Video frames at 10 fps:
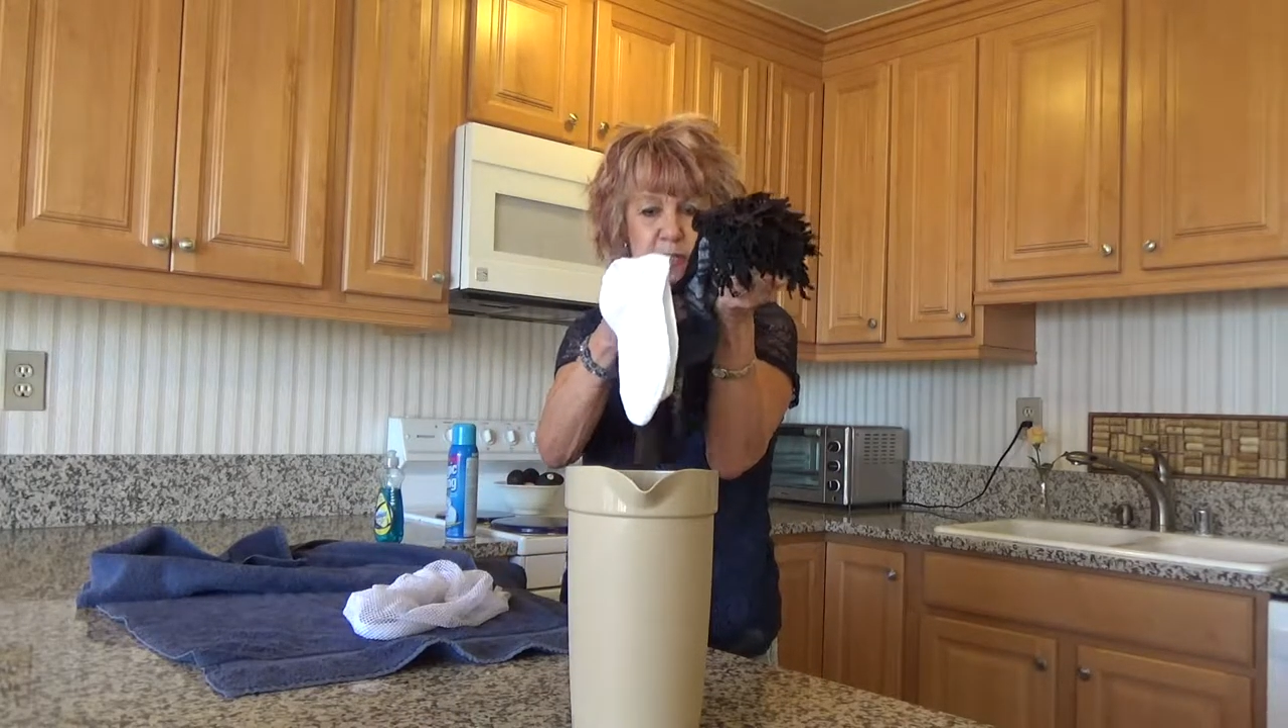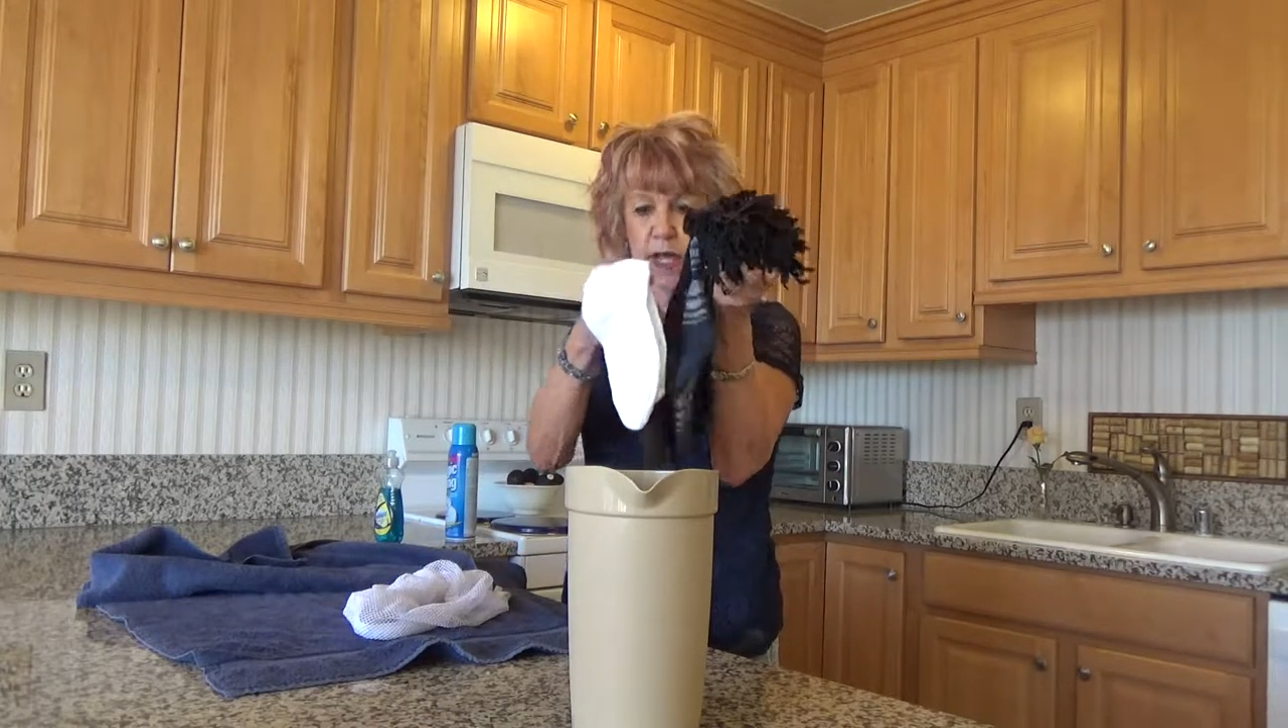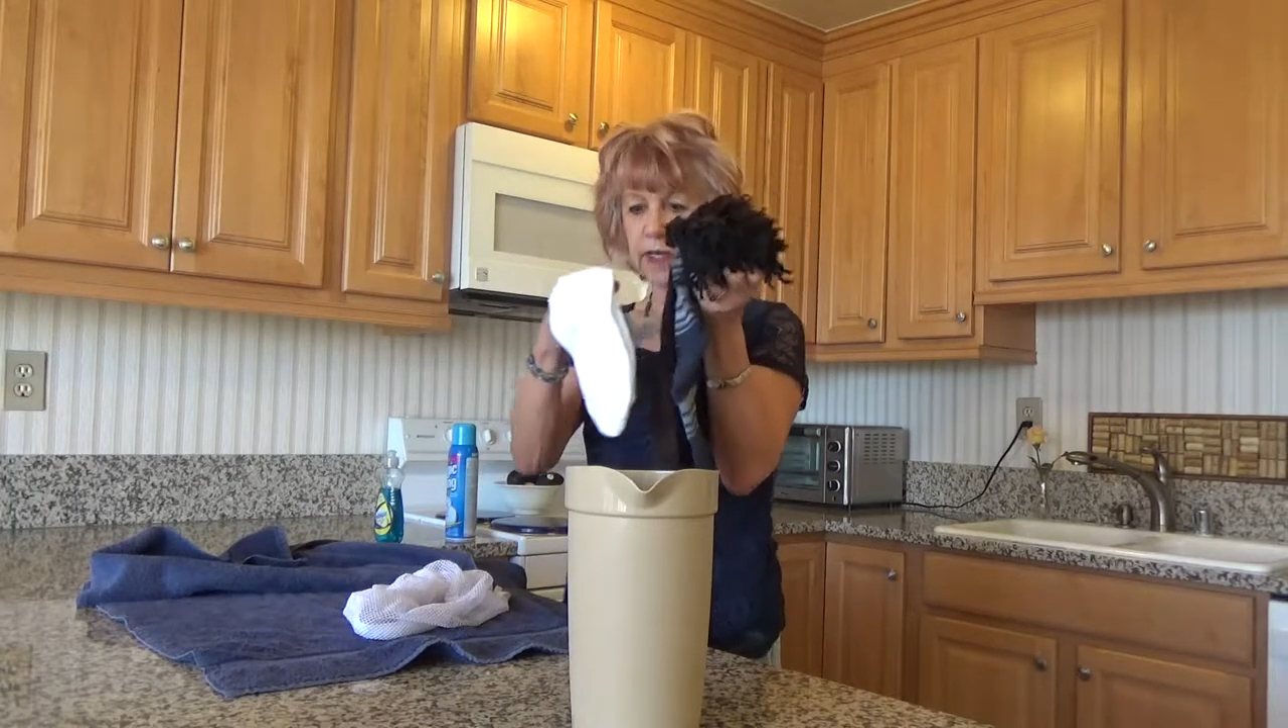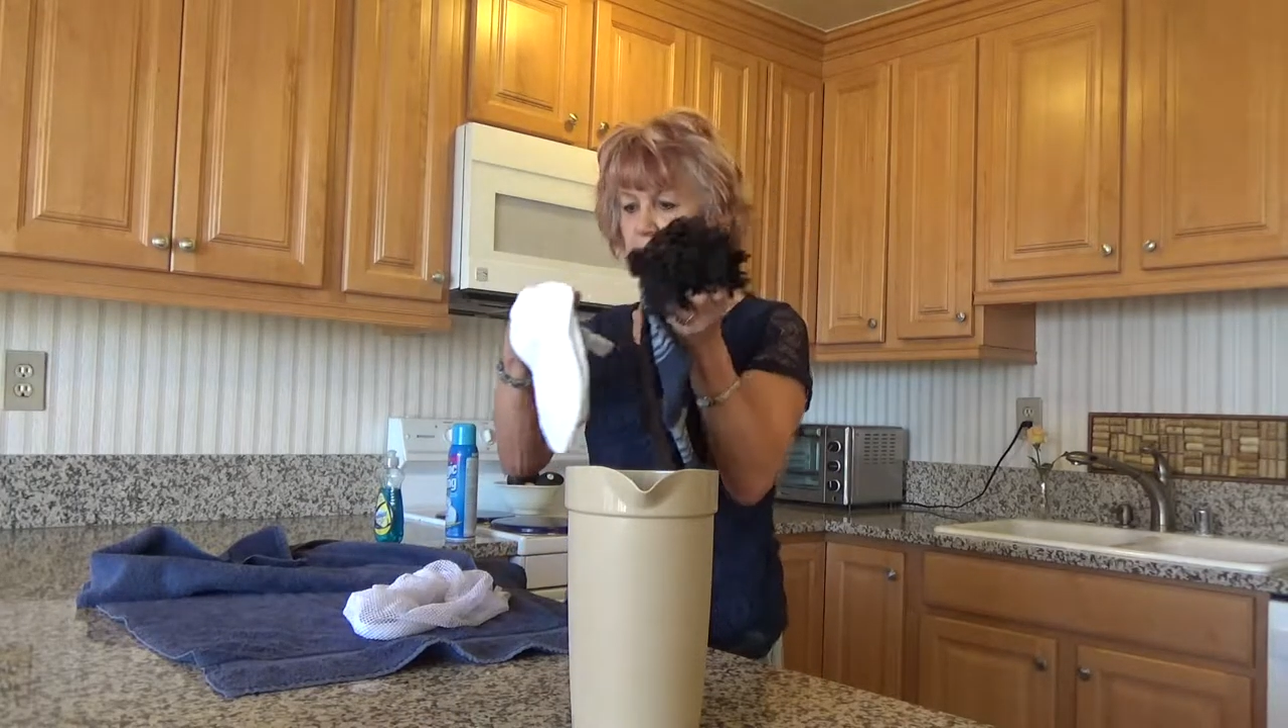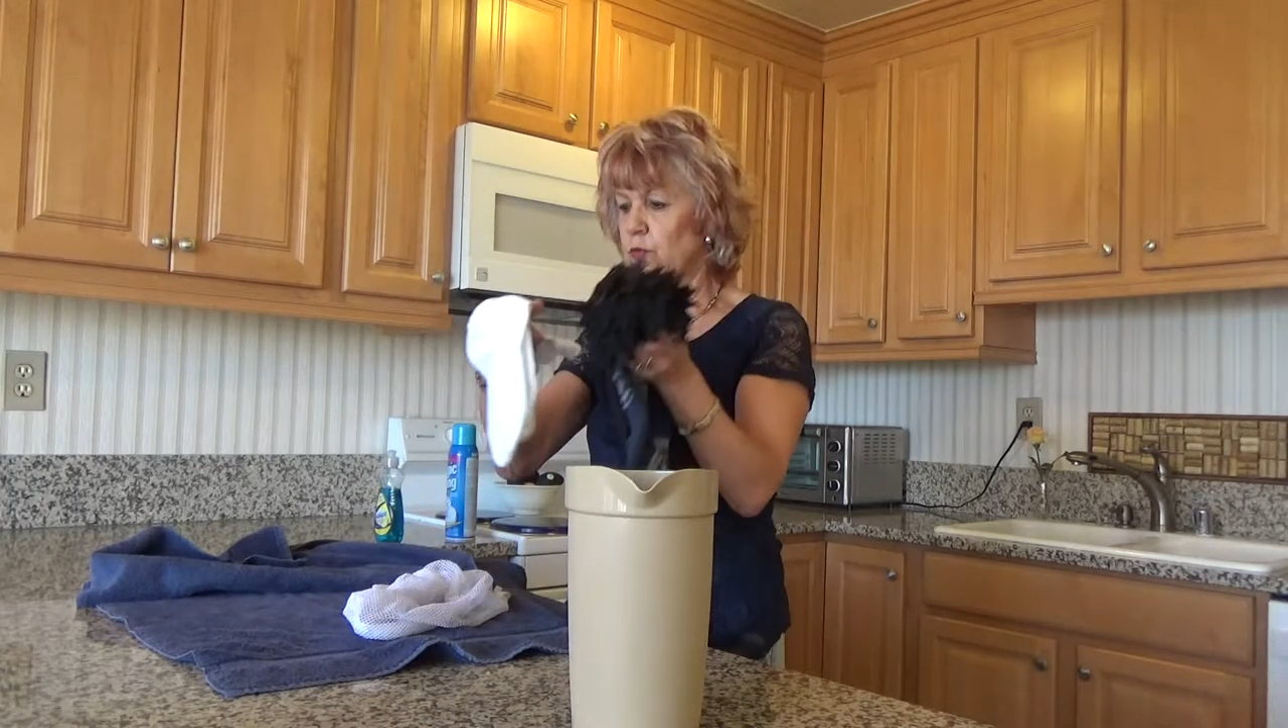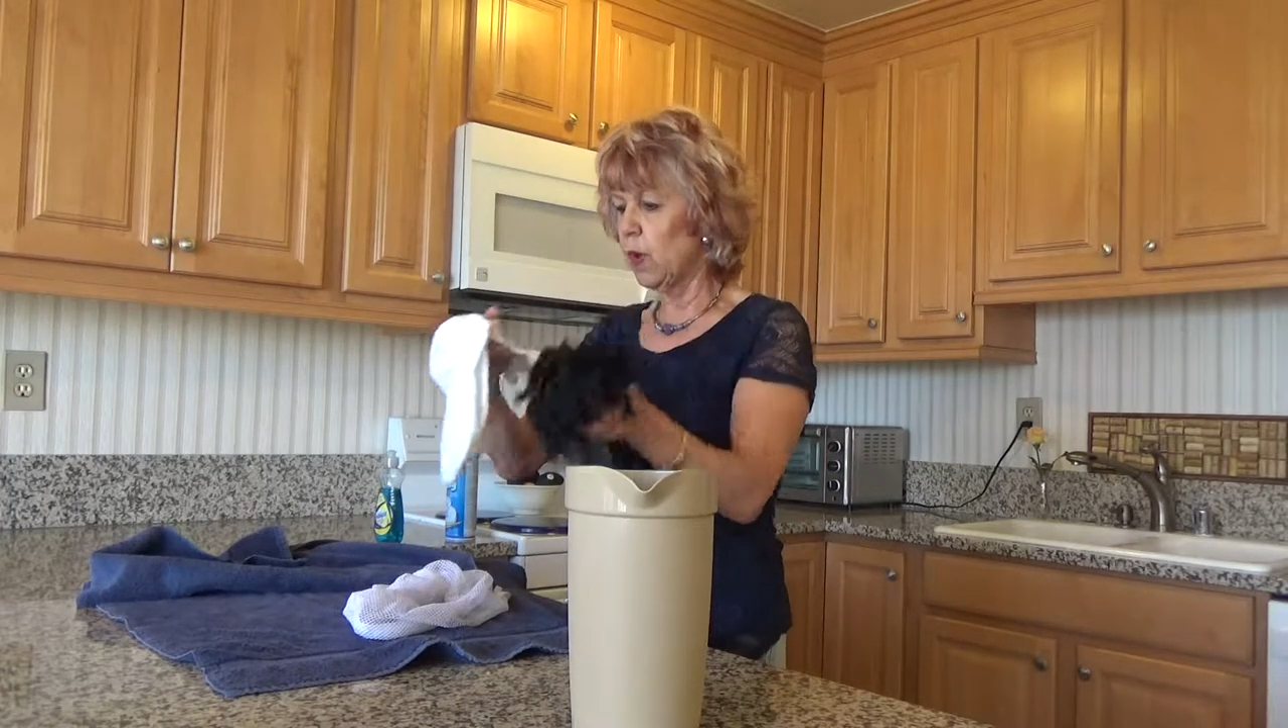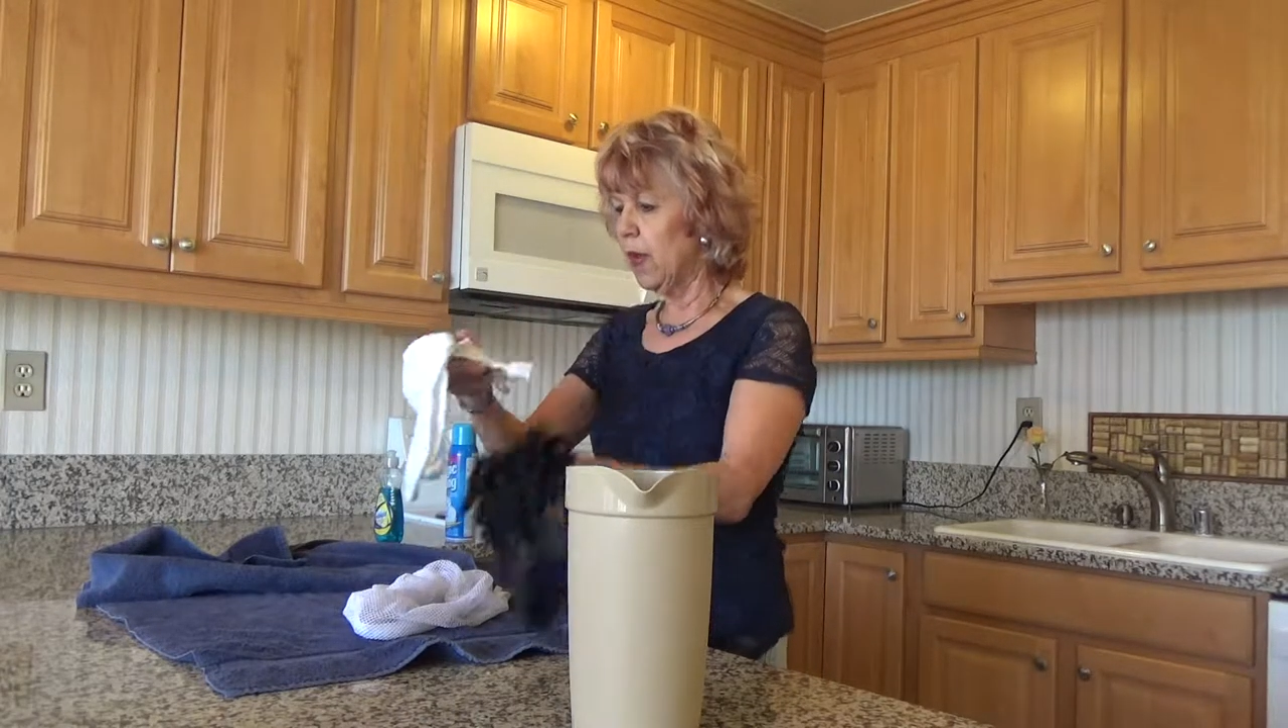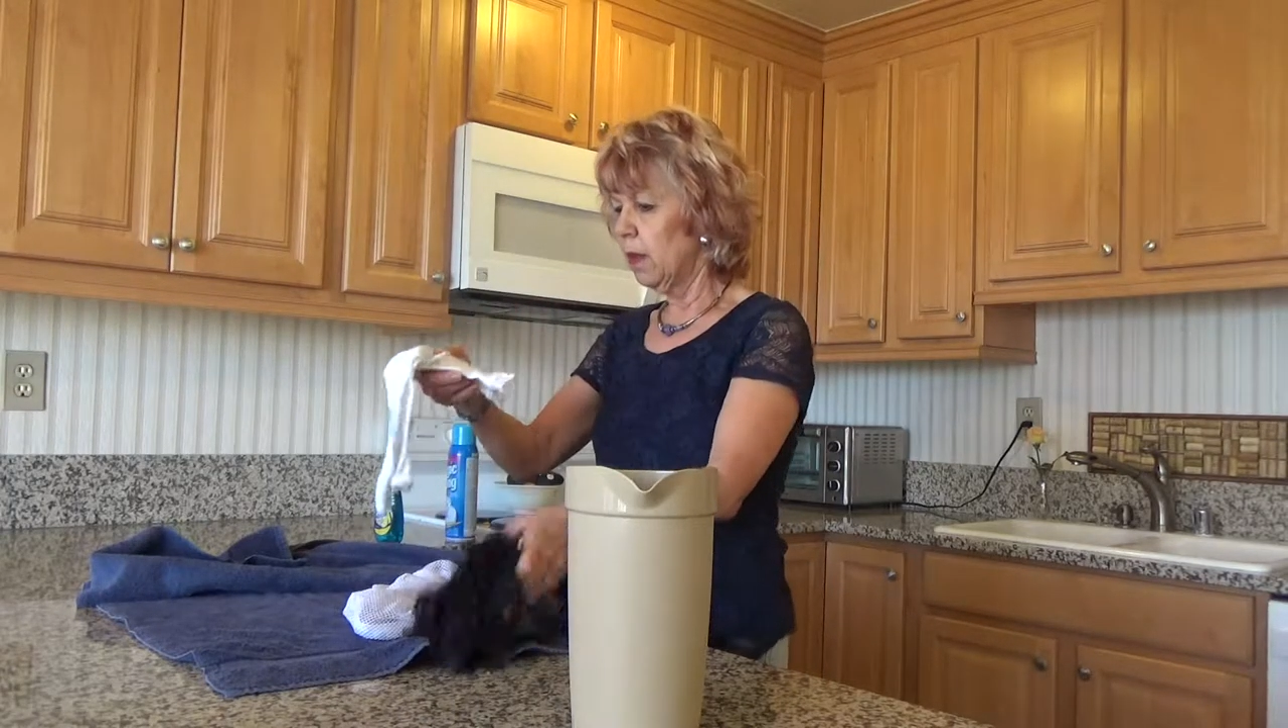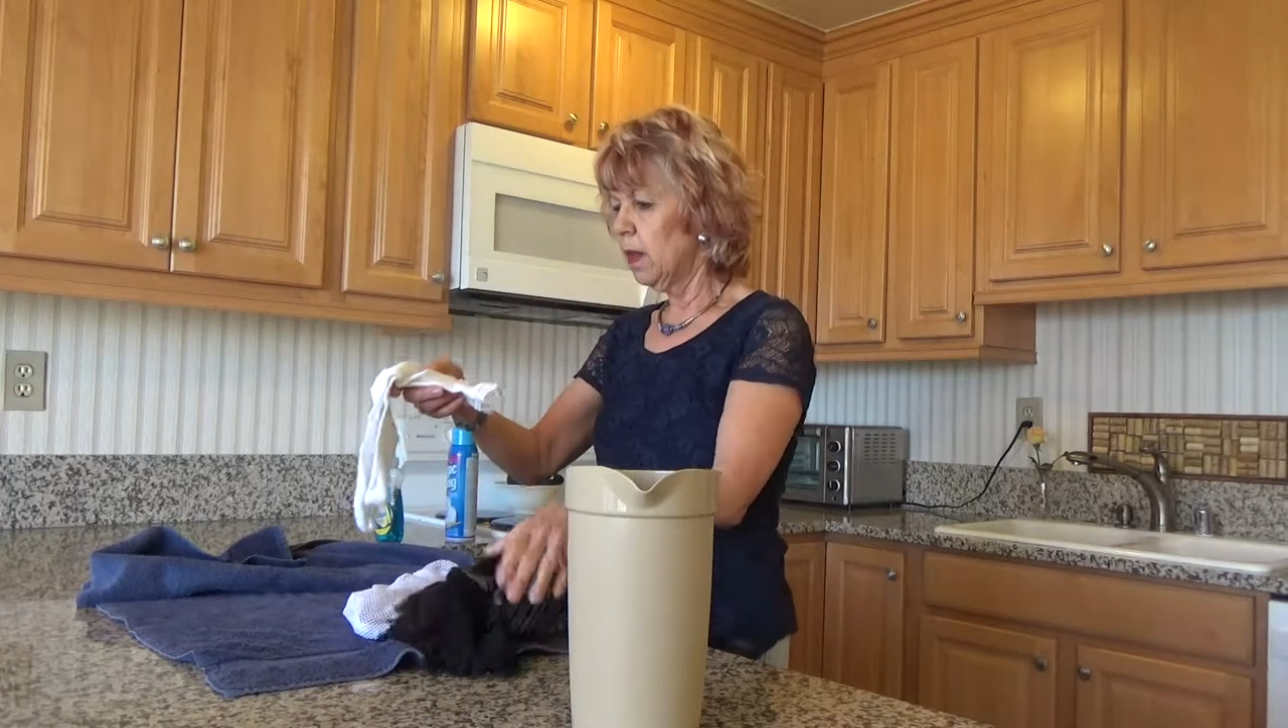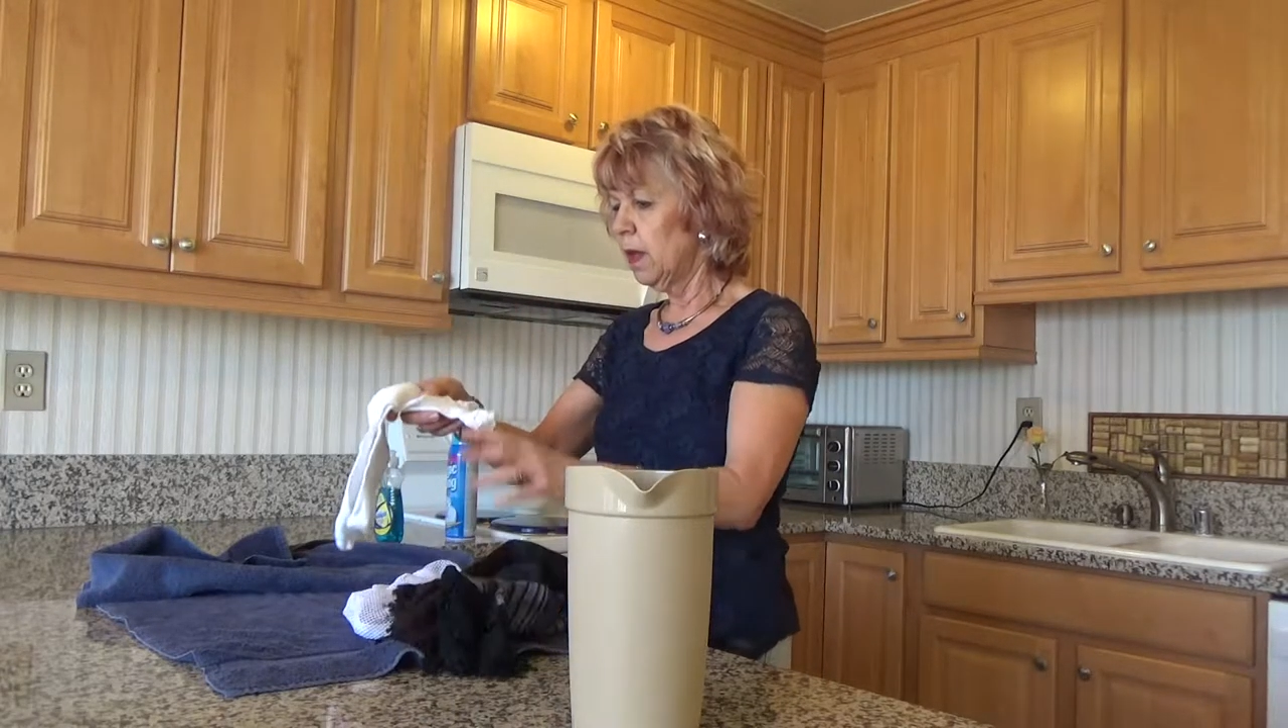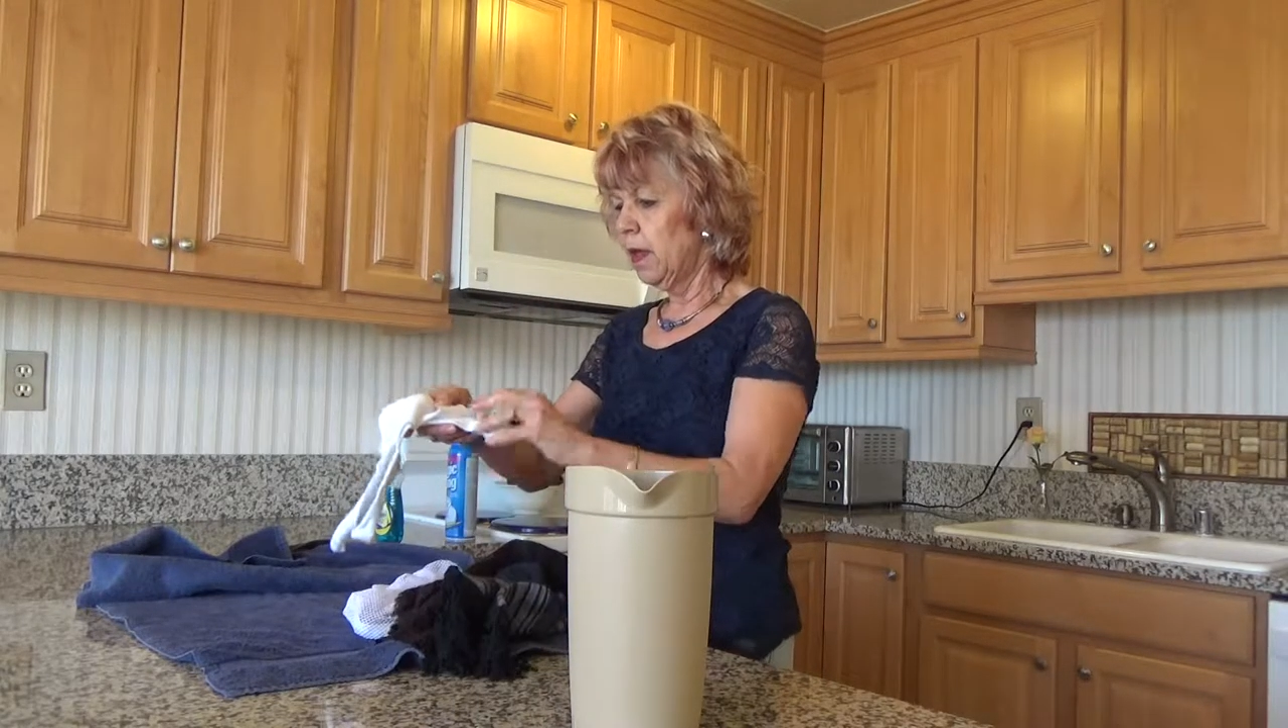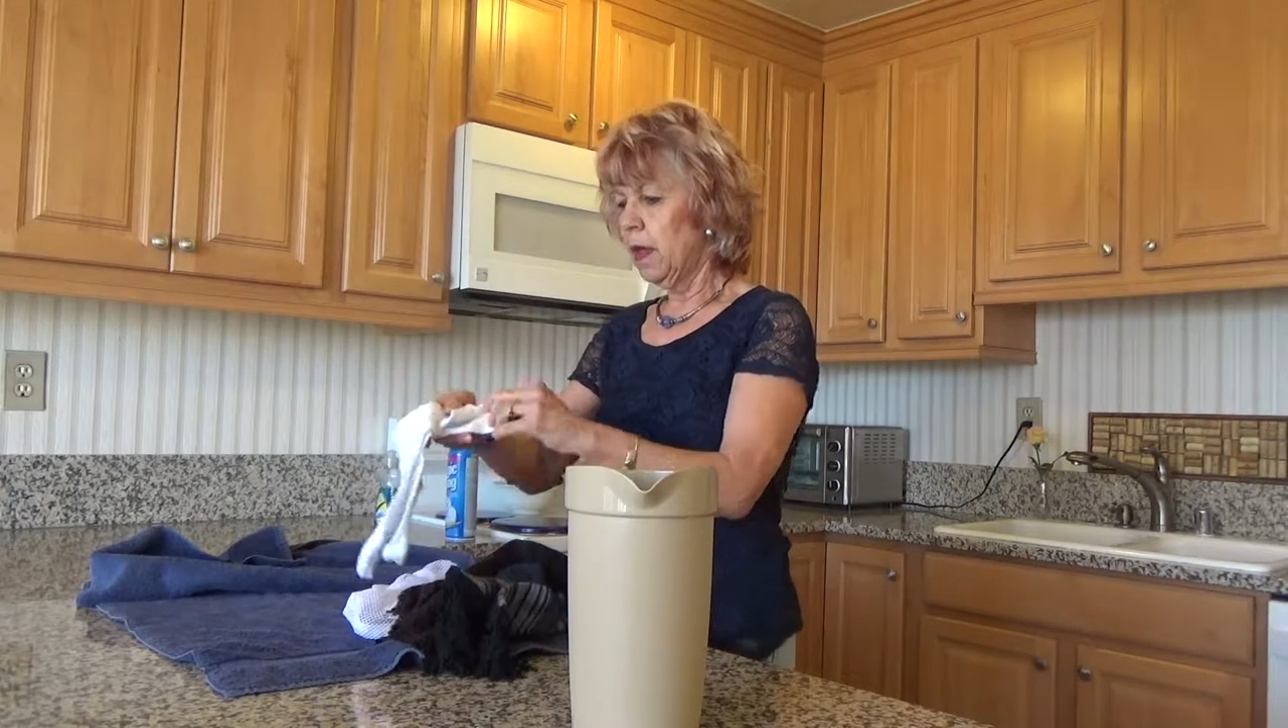socks as well.